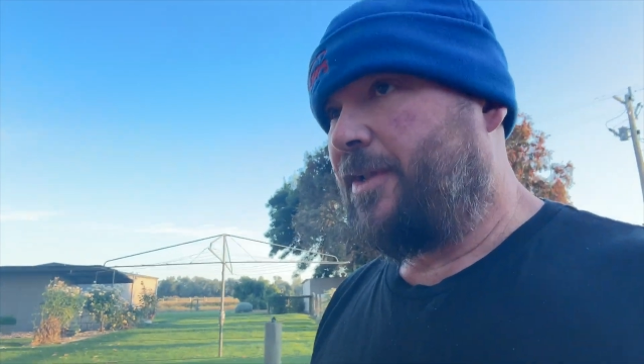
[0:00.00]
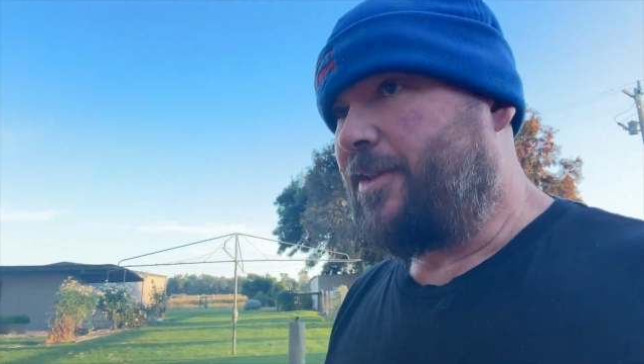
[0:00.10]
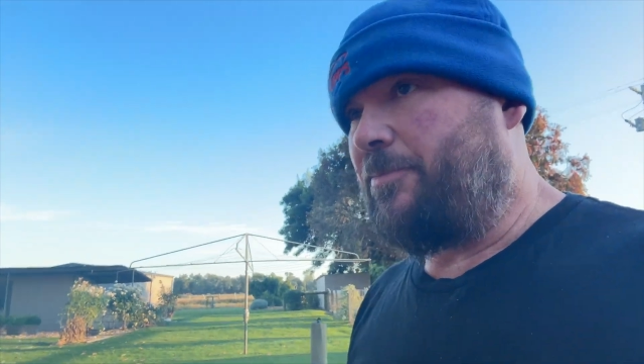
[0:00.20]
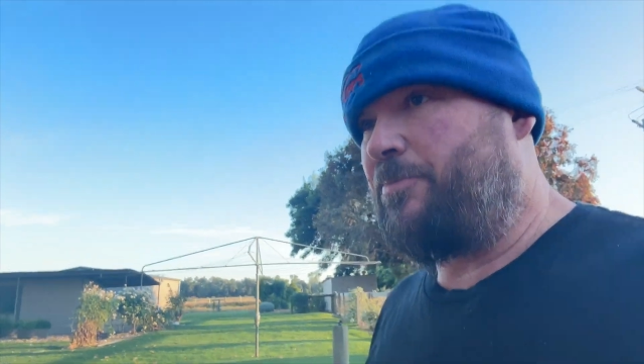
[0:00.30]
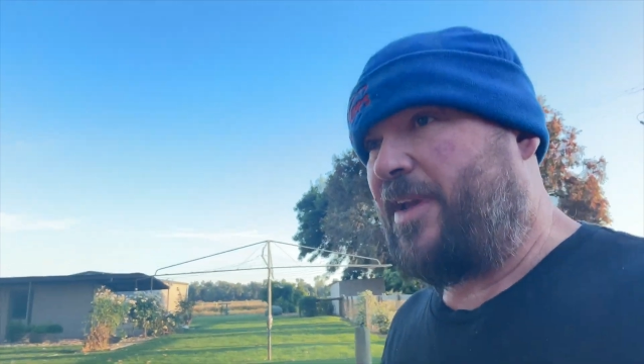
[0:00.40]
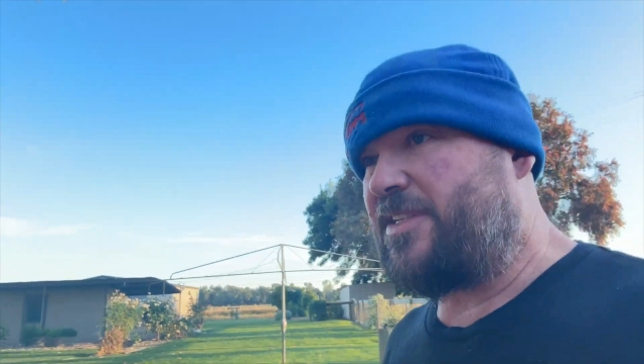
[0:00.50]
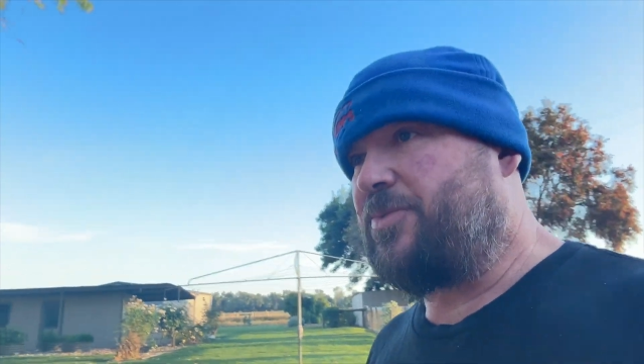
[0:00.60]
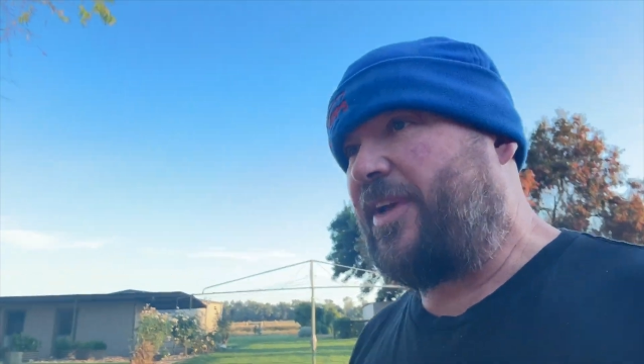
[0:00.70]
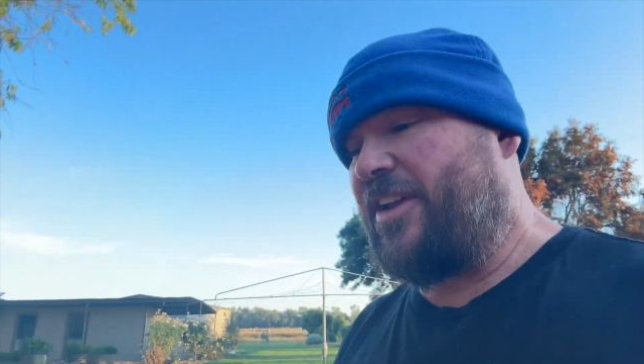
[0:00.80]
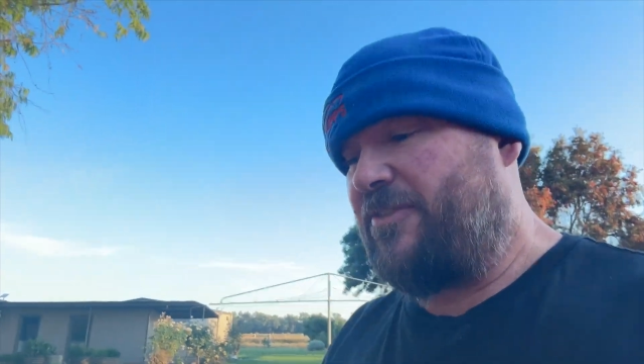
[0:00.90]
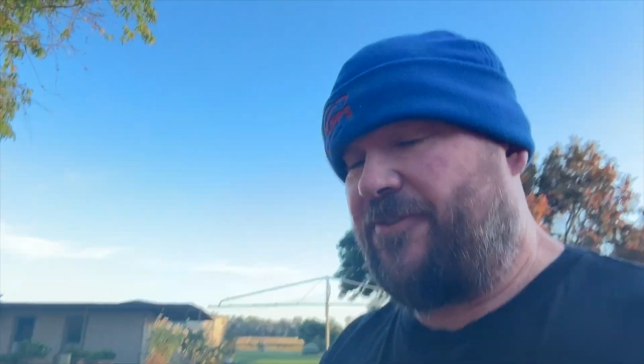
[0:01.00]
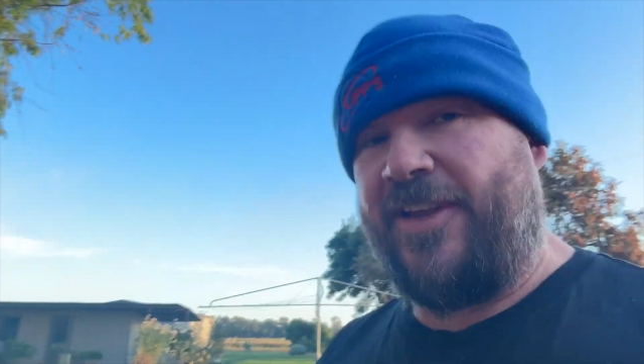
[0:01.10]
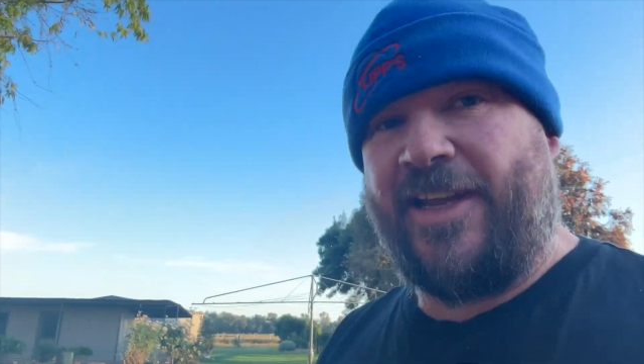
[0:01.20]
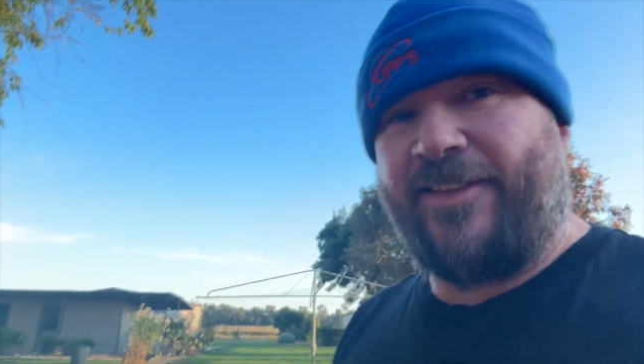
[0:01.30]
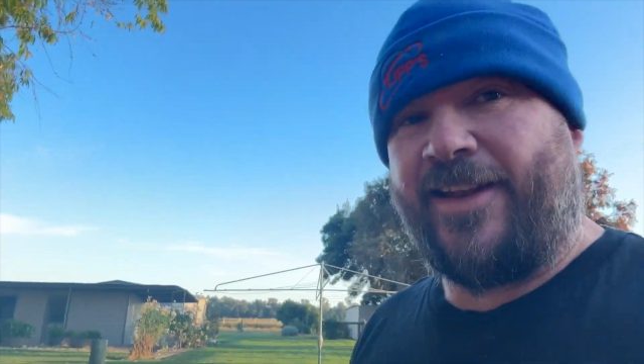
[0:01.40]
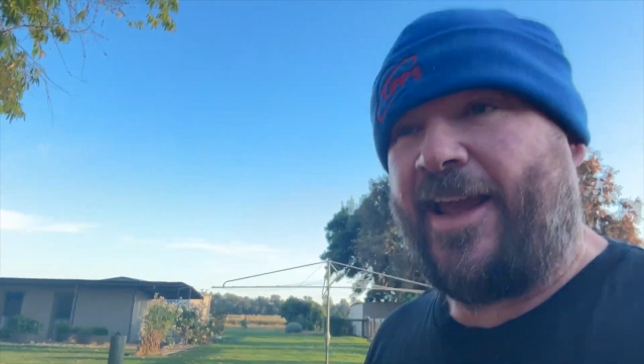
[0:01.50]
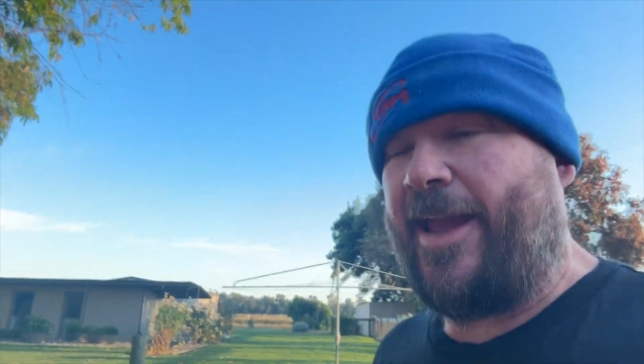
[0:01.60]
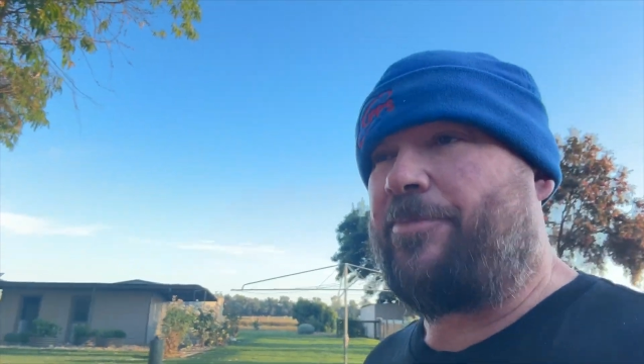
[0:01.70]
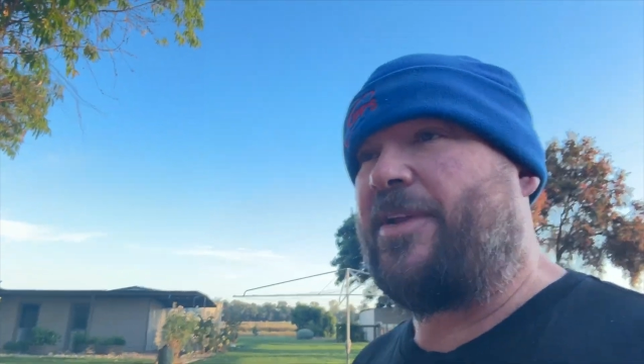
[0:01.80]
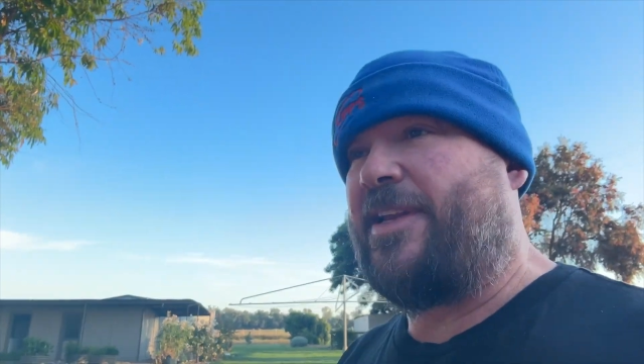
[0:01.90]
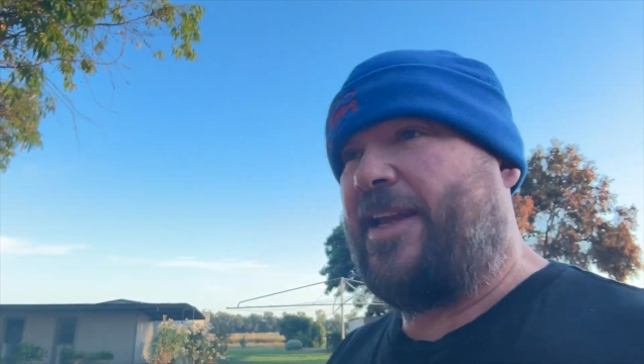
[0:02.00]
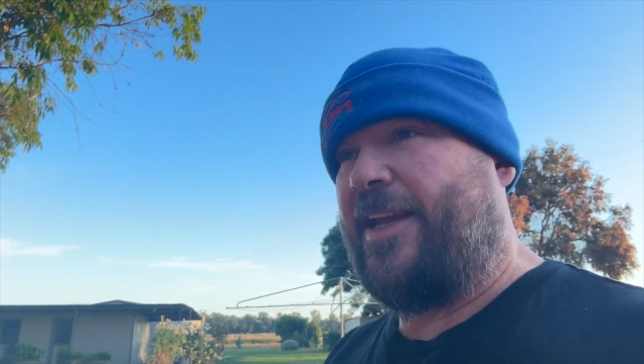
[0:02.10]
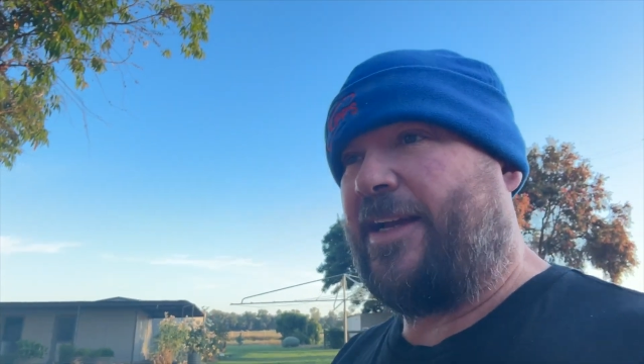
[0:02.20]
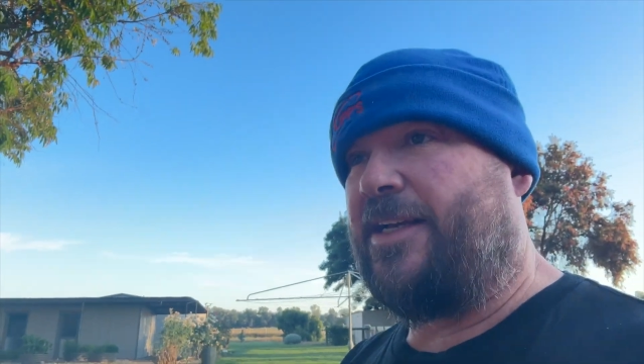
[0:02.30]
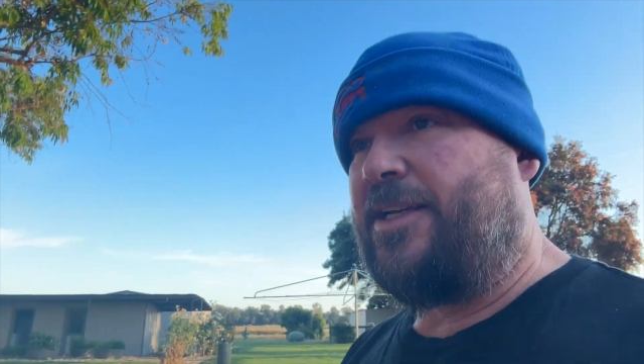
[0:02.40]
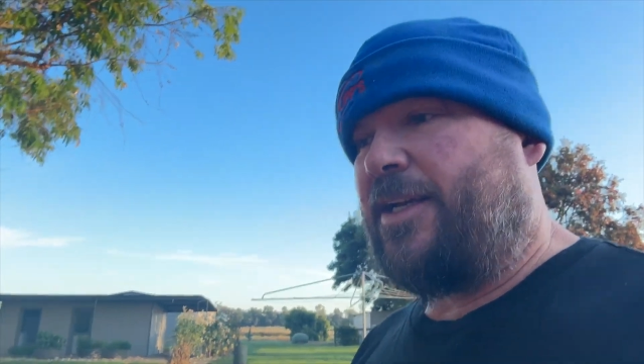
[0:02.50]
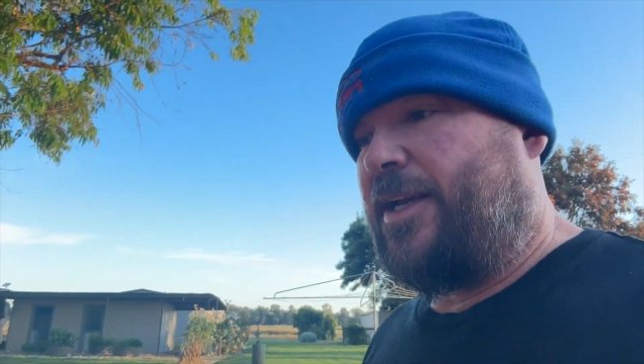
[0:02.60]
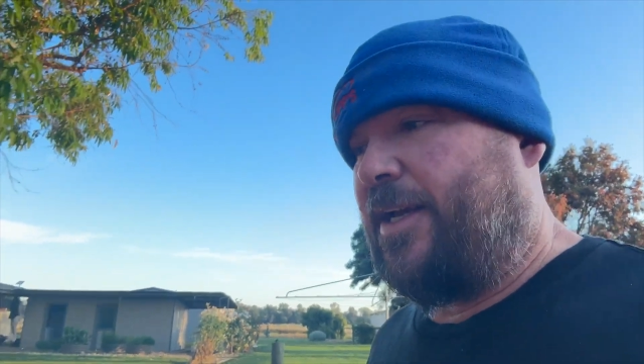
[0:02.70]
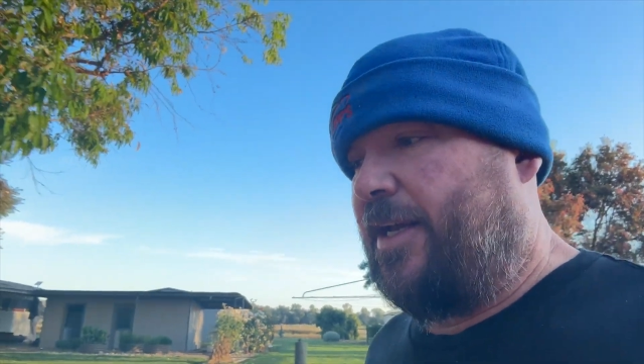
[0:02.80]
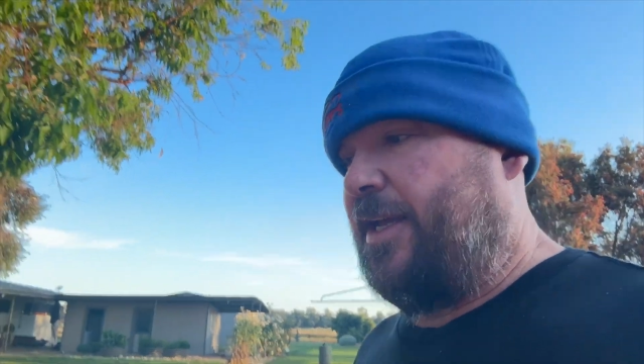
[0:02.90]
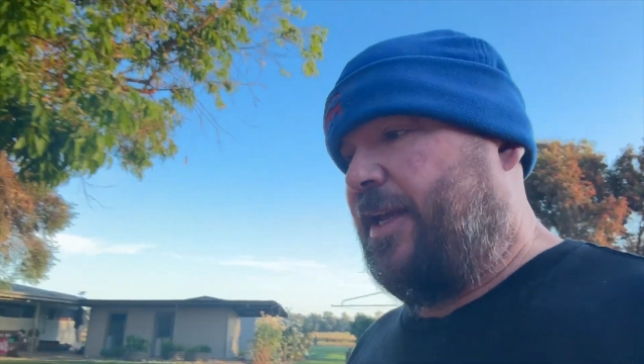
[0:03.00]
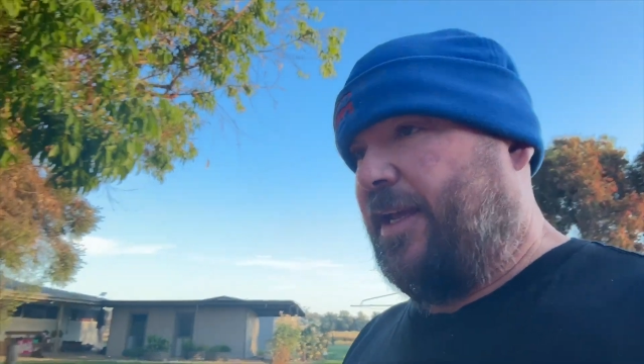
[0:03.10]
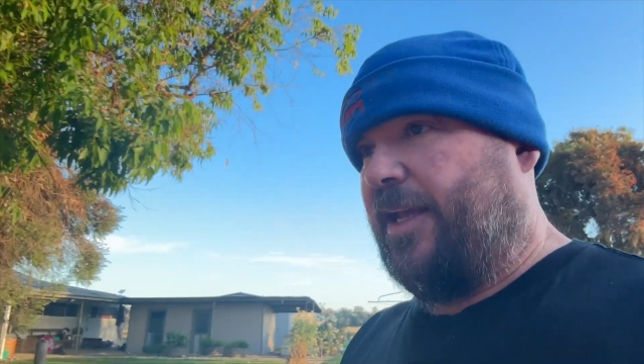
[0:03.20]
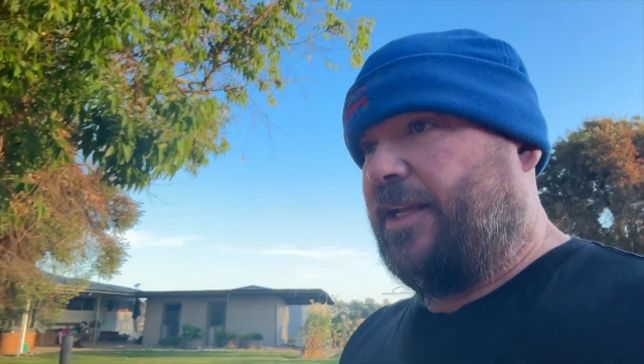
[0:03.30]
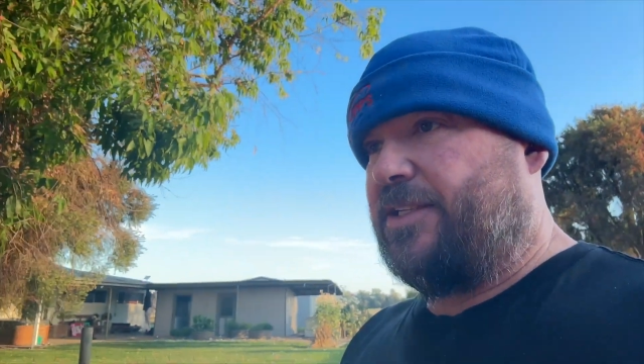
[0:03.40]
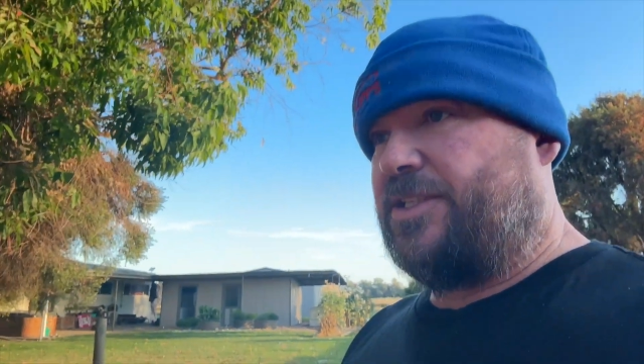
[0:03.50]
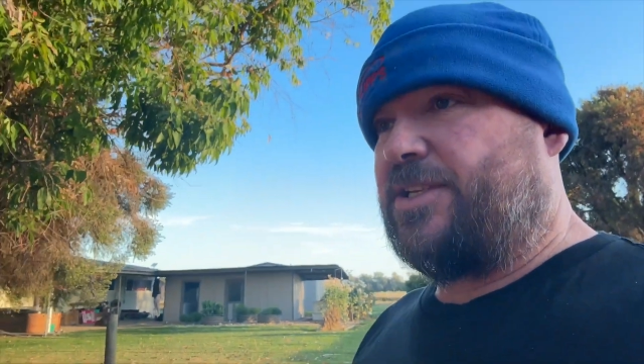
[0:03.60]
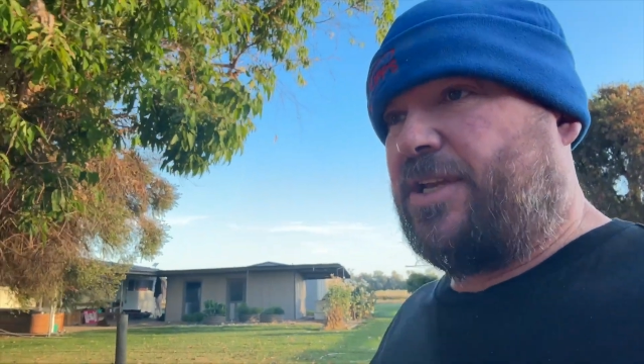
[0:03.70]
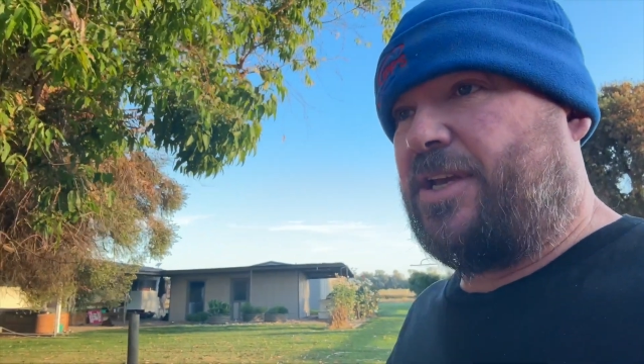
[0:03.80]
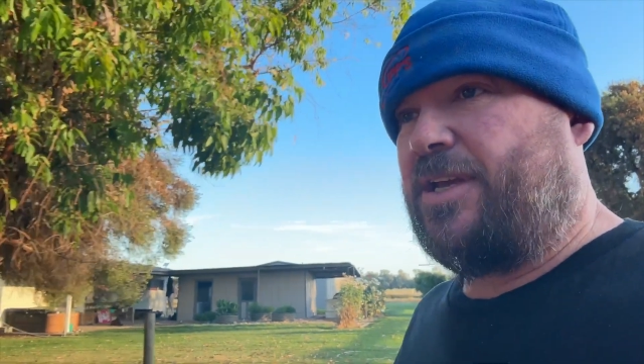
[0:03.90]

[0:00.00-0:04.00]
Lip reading: The best we can figure that happened here is,